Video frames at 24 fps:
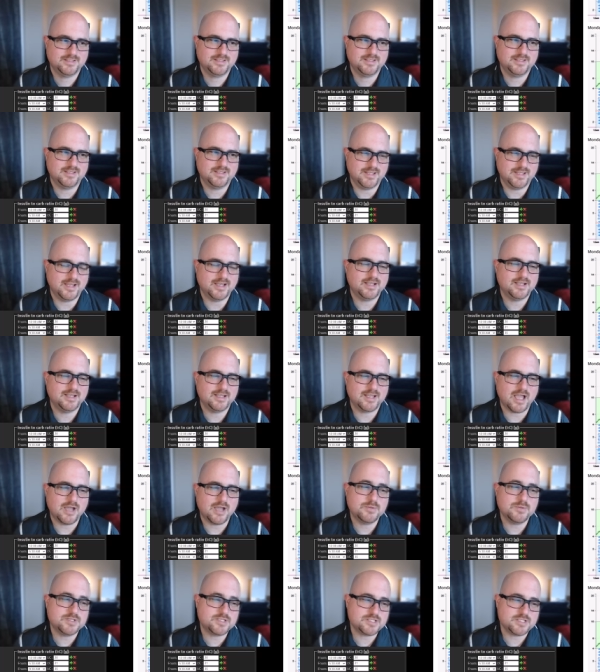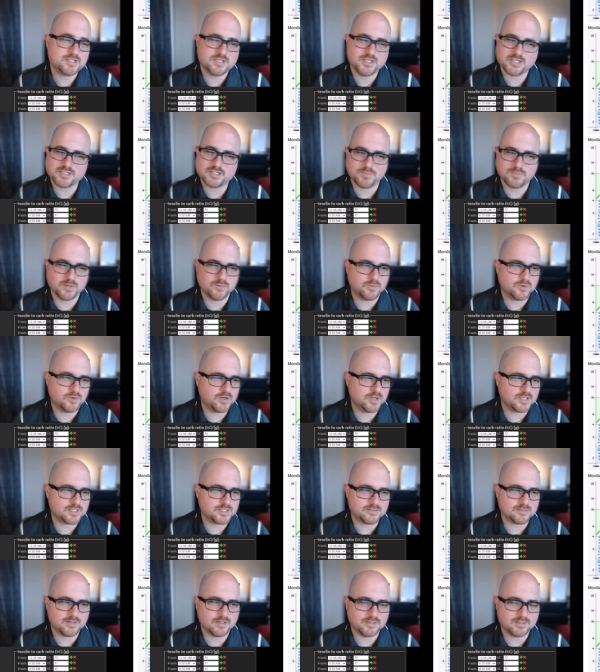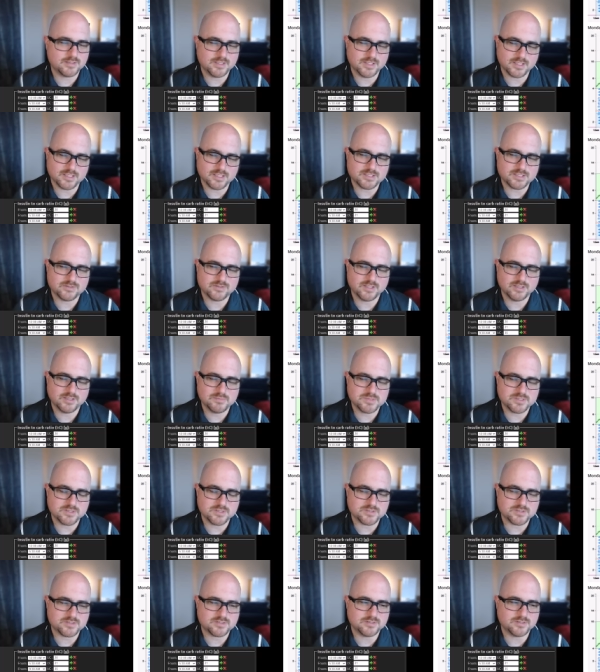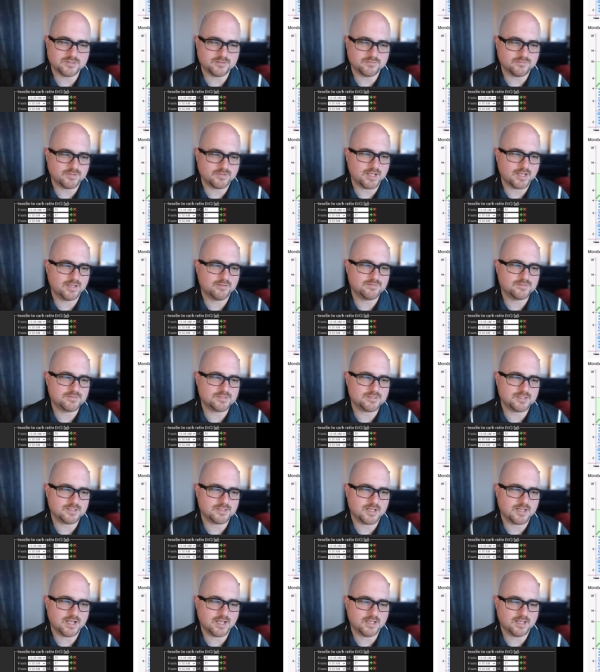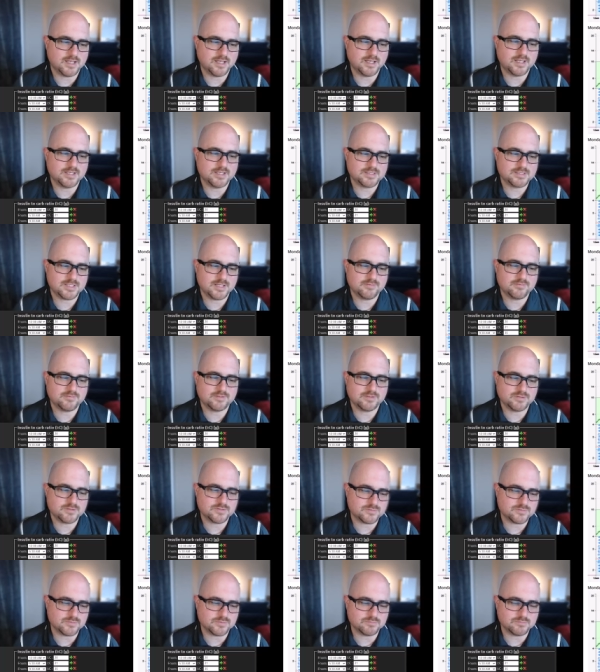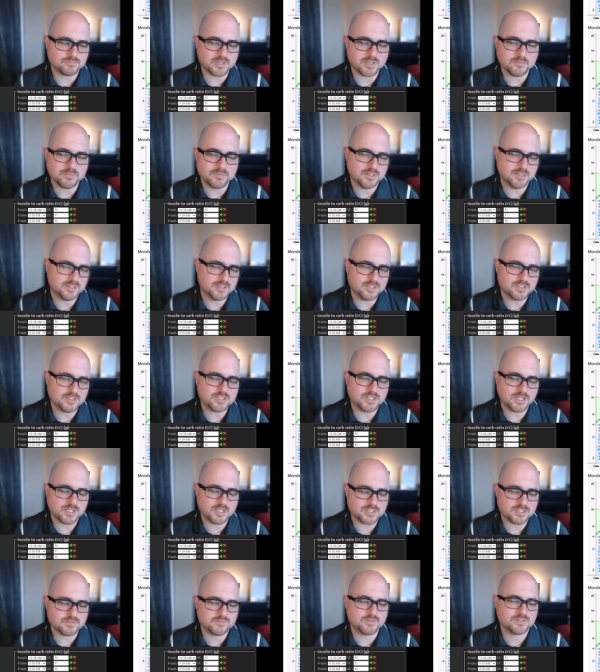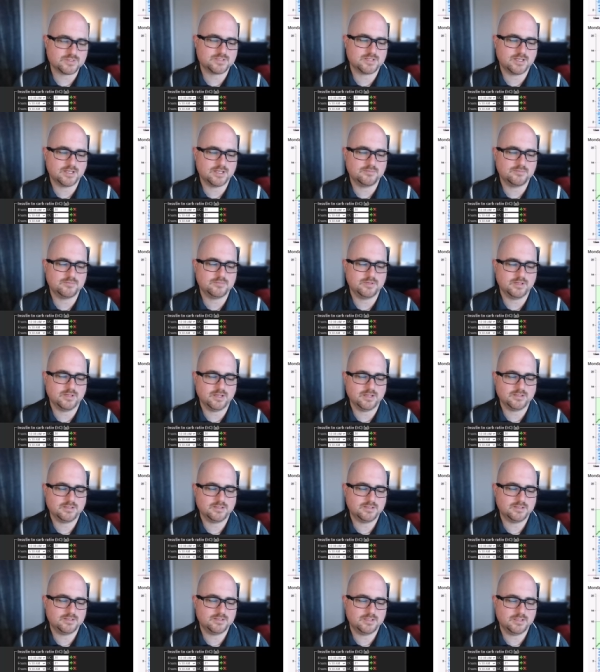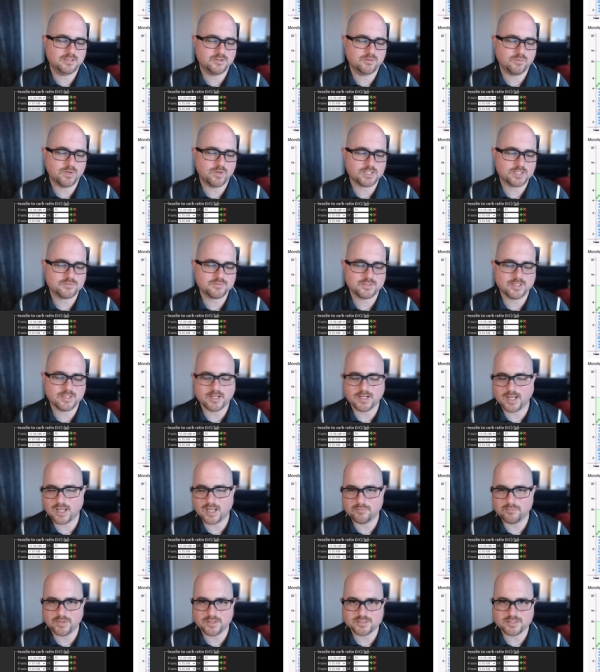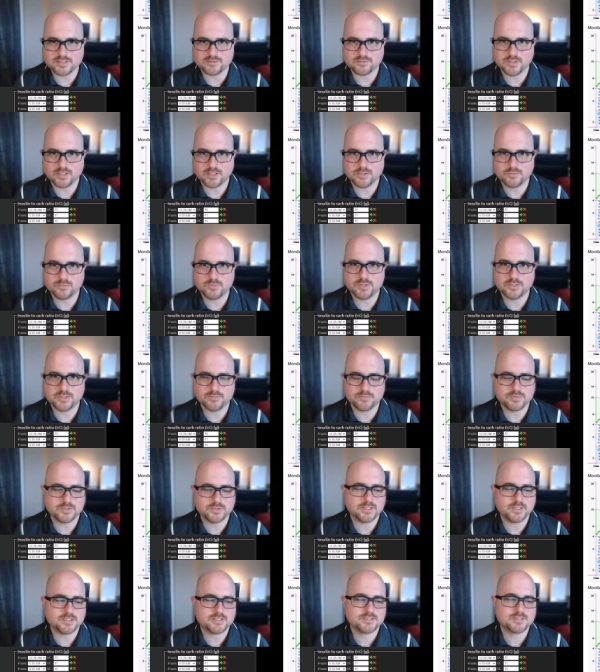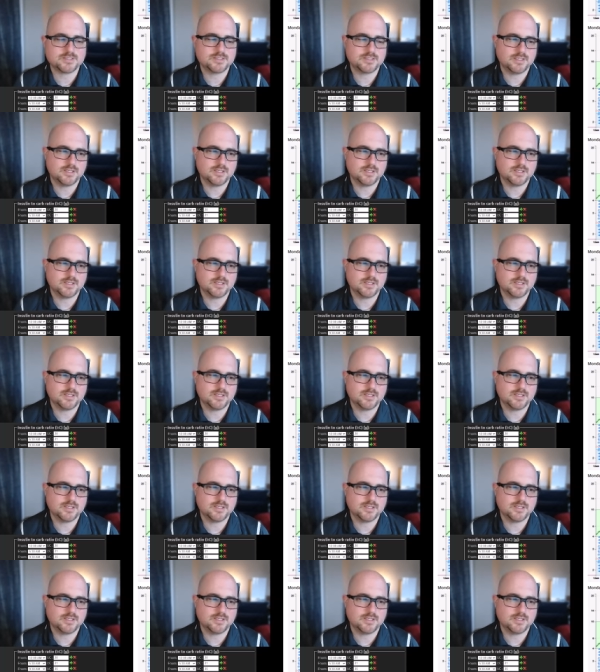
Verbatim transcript: Yeah, I would just just my warnings around the extremes, those 35s and high ISF, those will probably yeah. need to change over time and then, you know, watch for that high basal rate you put in place.